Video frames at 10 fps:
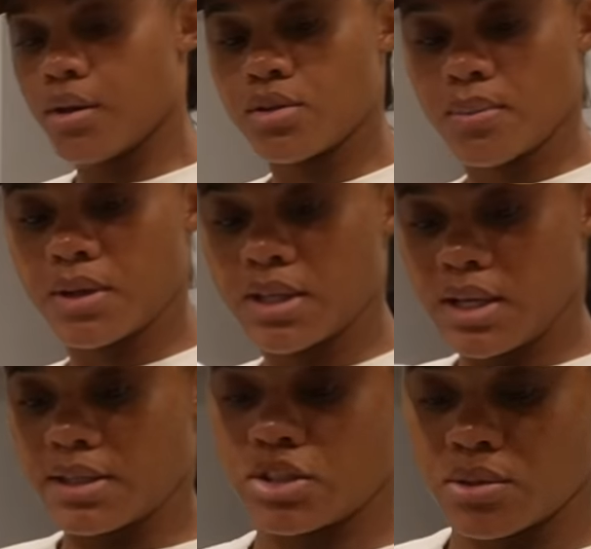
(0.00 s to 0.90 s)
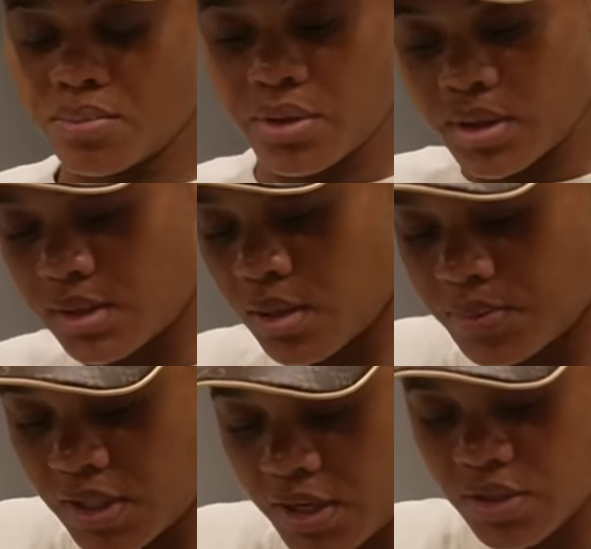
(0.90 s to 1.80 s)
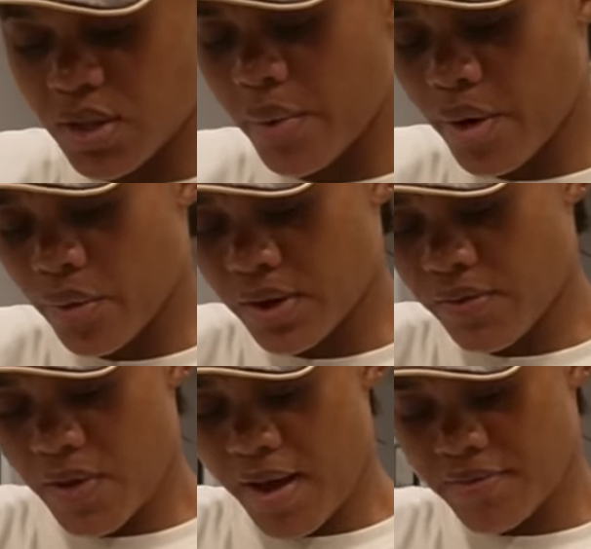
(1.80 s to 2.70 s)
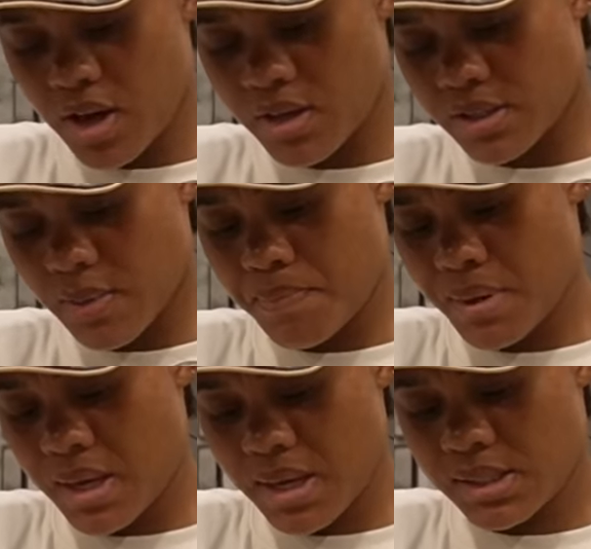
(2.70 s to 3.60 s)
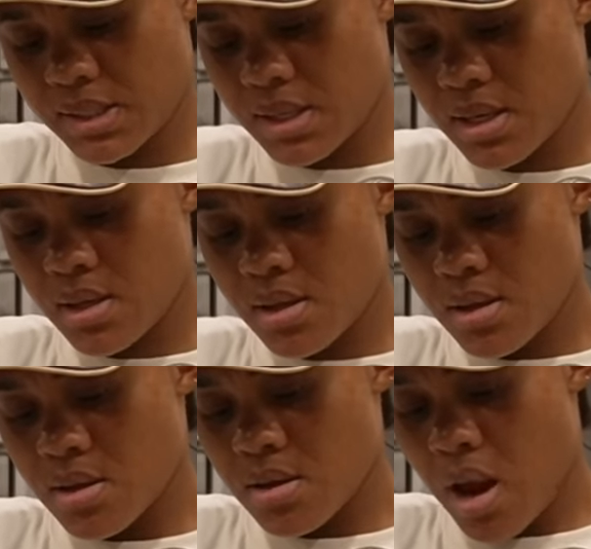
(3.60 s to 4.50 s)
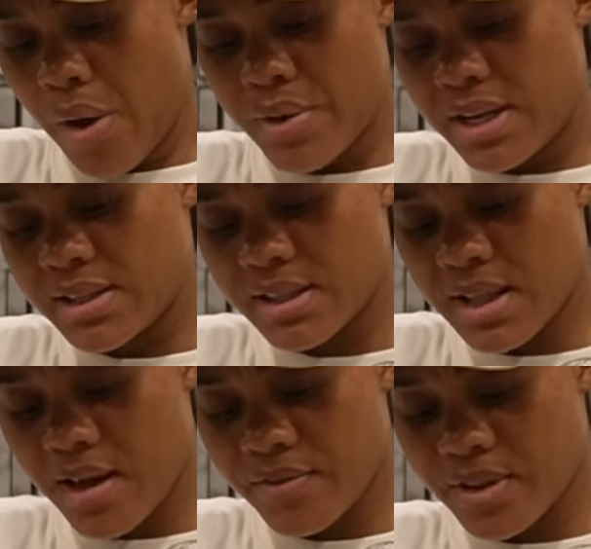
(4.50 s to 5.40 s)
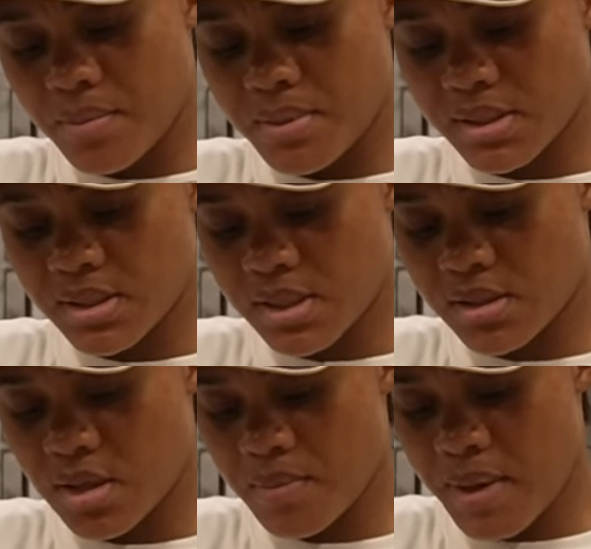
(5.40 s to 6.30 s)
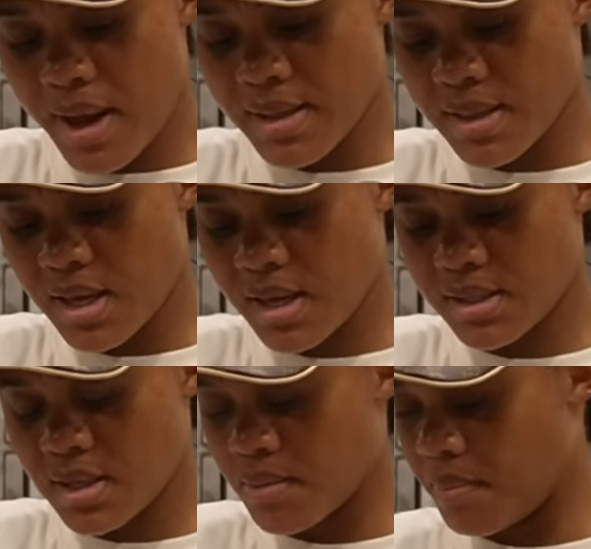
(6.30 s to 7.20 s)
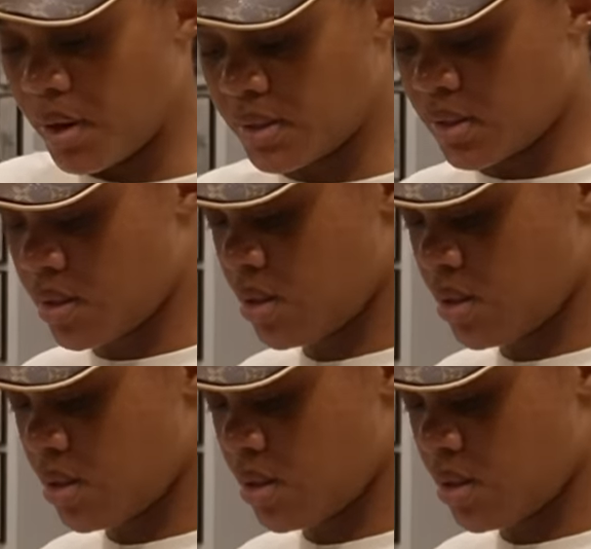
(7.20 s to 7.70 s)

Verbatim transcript: So I'm gonna let Jim bring this upstairs. They were only $5 a piece. I really did not have any business buying these, but